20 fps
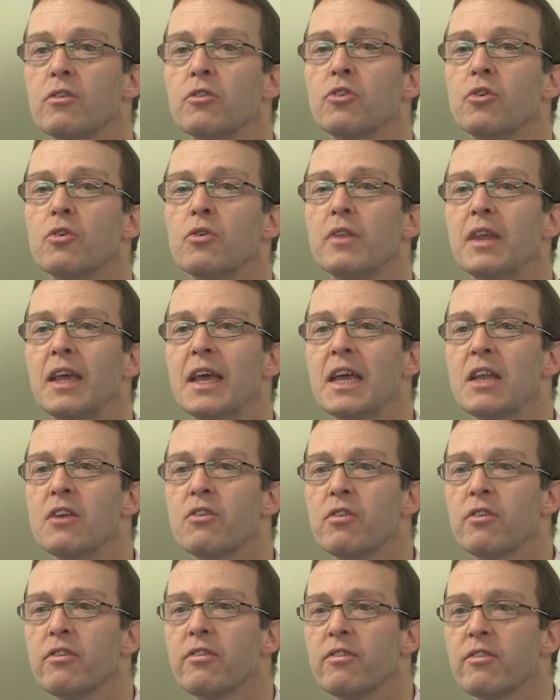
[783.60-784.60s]
to the
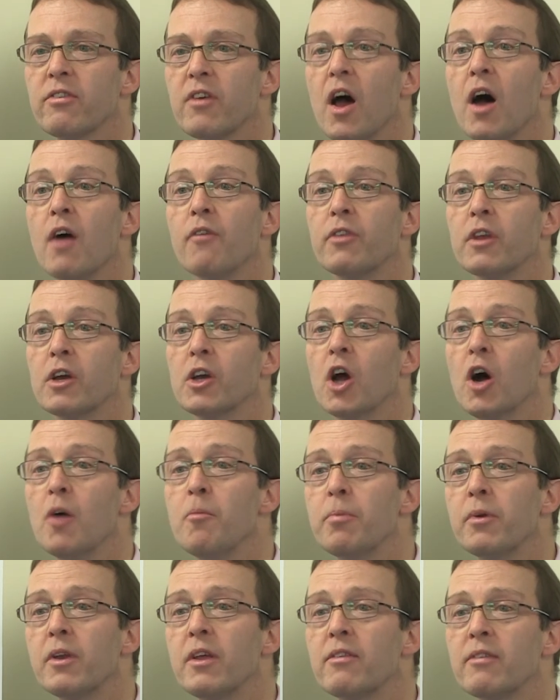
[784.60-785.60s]
interests of the
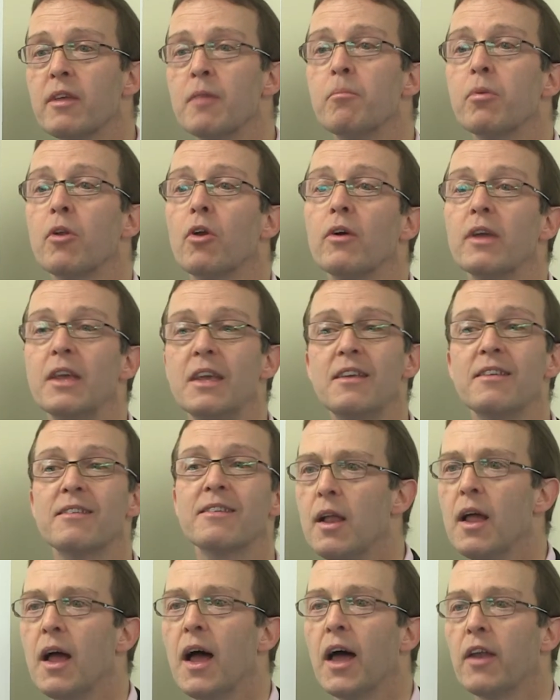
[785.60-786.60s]
company's employees
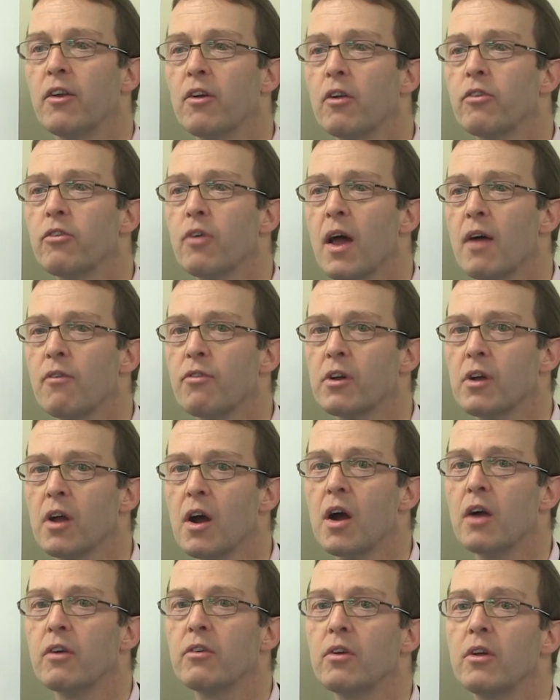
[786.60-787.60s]
and also have
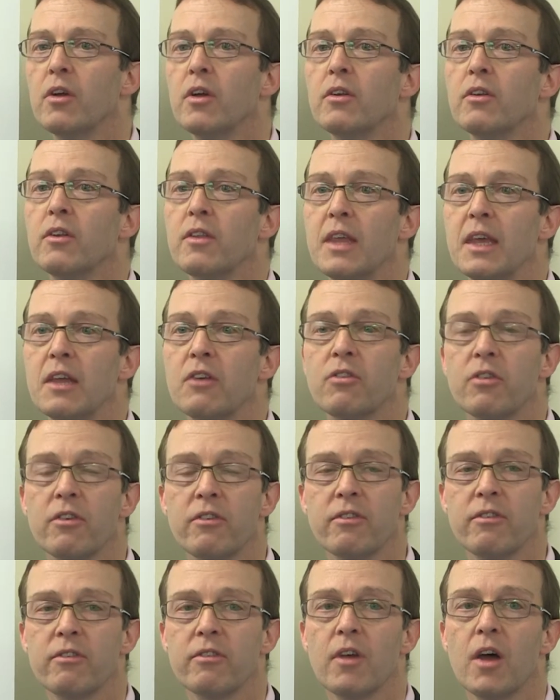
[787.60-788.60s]
regard to the
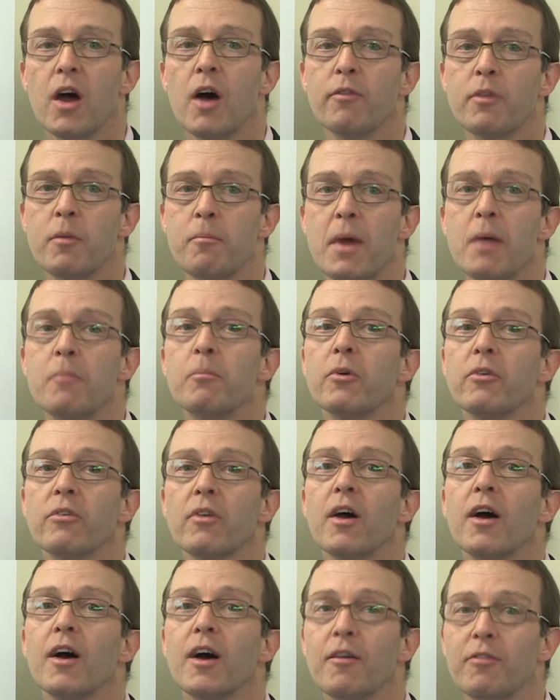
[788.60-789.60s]
interests of the members
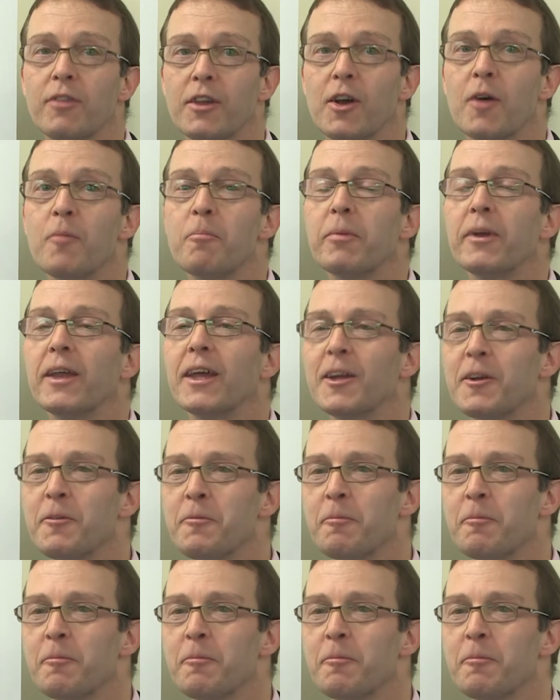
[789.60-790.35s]
of the company.